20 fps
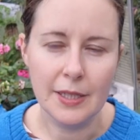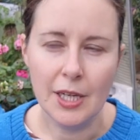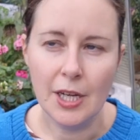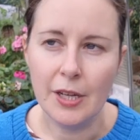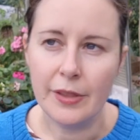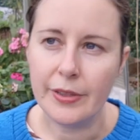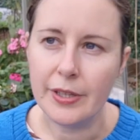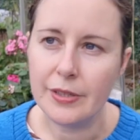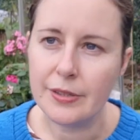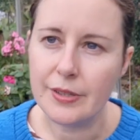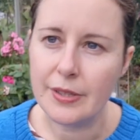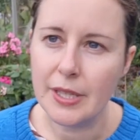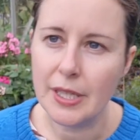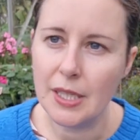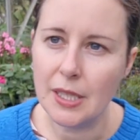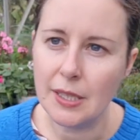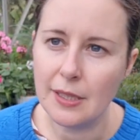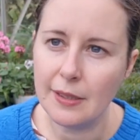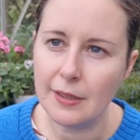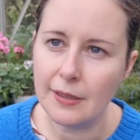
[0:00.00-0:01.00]
there's
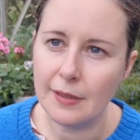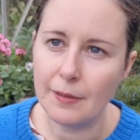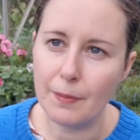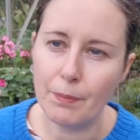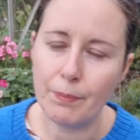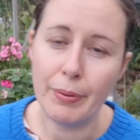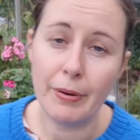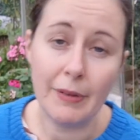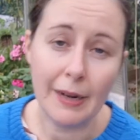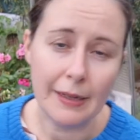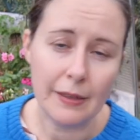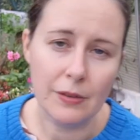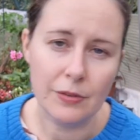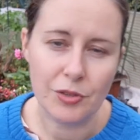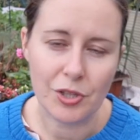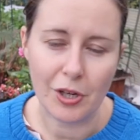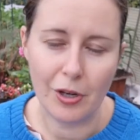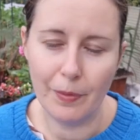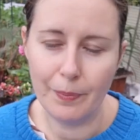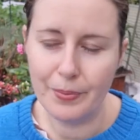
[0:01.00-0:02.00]
the perennial
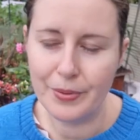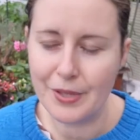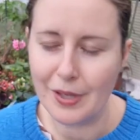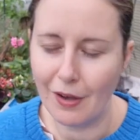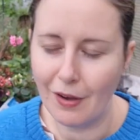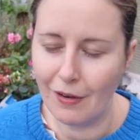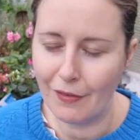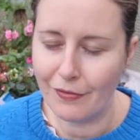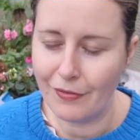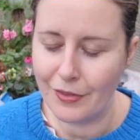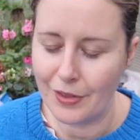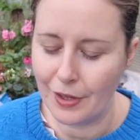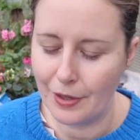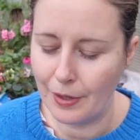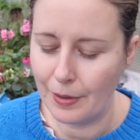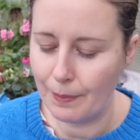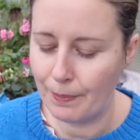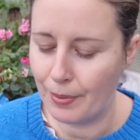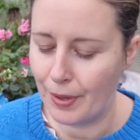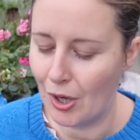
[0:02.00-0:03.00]
jobs of the
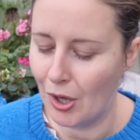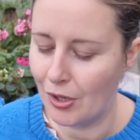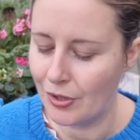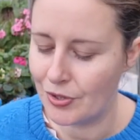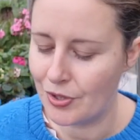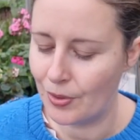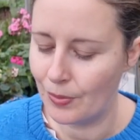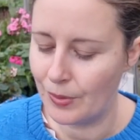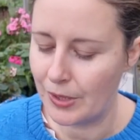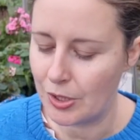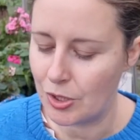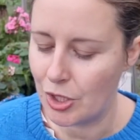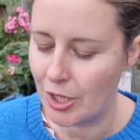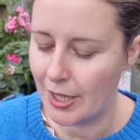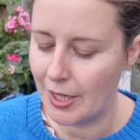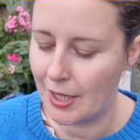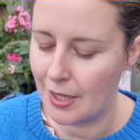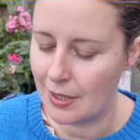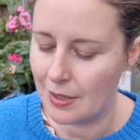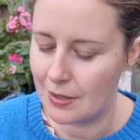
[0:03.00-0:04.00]
plot, which
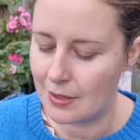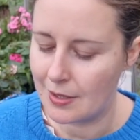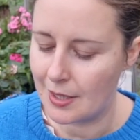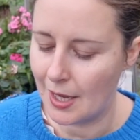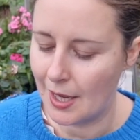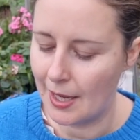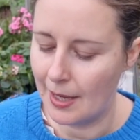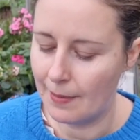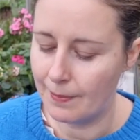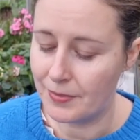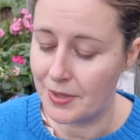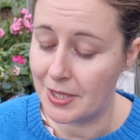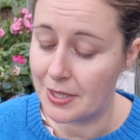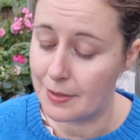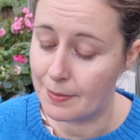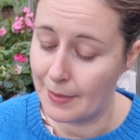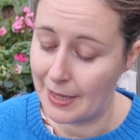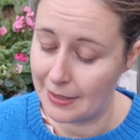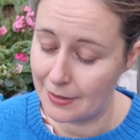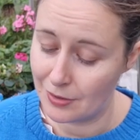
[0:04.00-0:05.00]
is
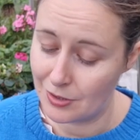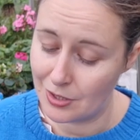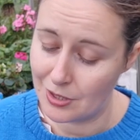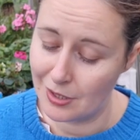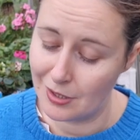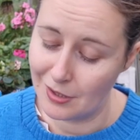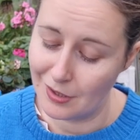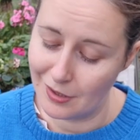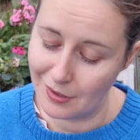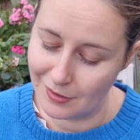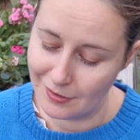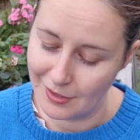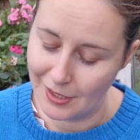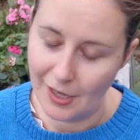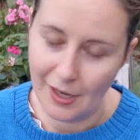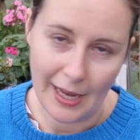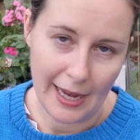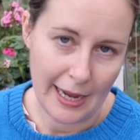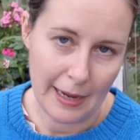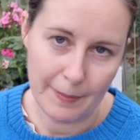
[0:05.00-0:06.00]
dismantle.
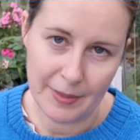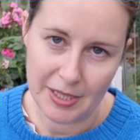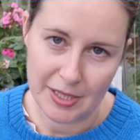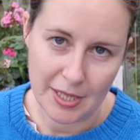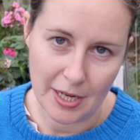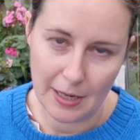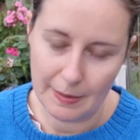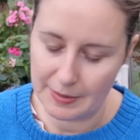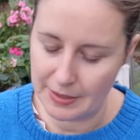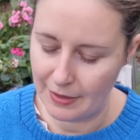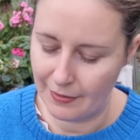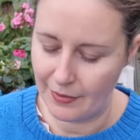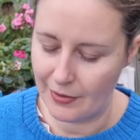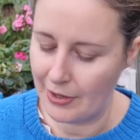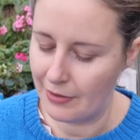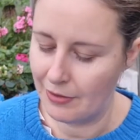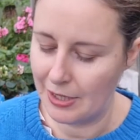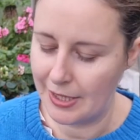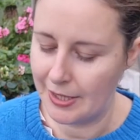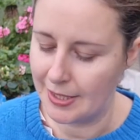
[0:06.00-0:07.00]
How many times have I
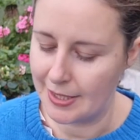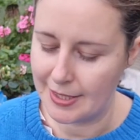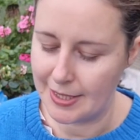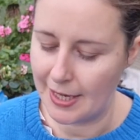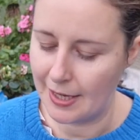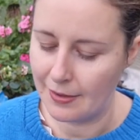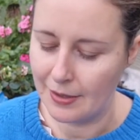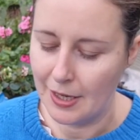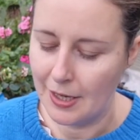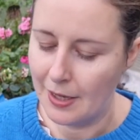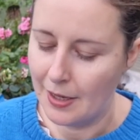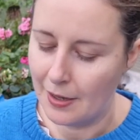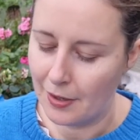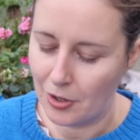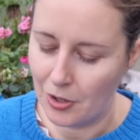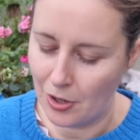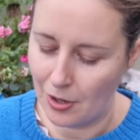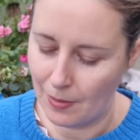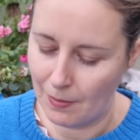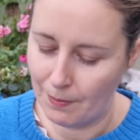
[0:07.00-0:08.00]
written this down?
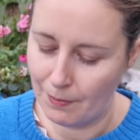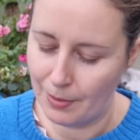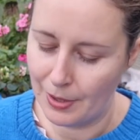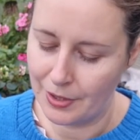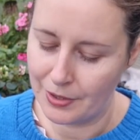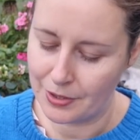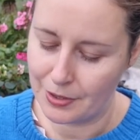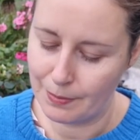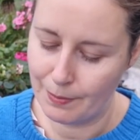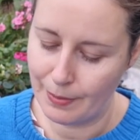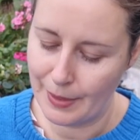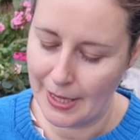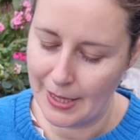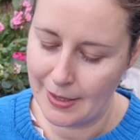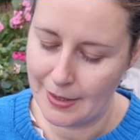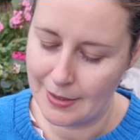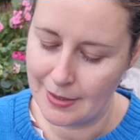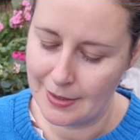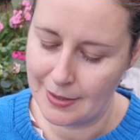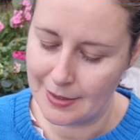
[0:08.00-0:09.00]
Compost
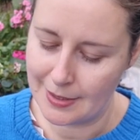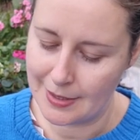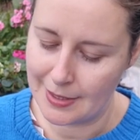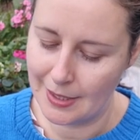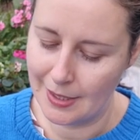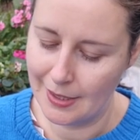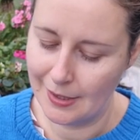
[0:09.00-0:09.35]
bins,